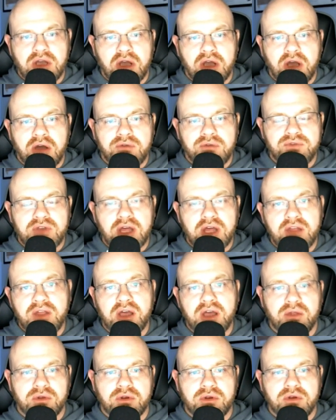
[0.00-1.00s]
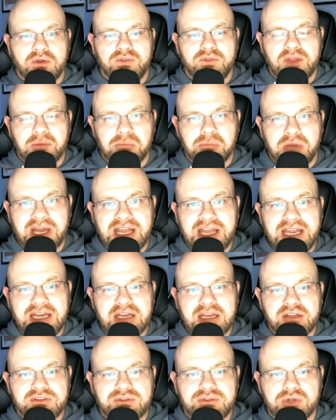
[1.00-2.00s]
of none other than Blaine
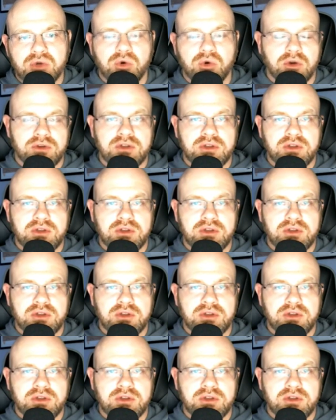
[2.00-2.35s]
Stewart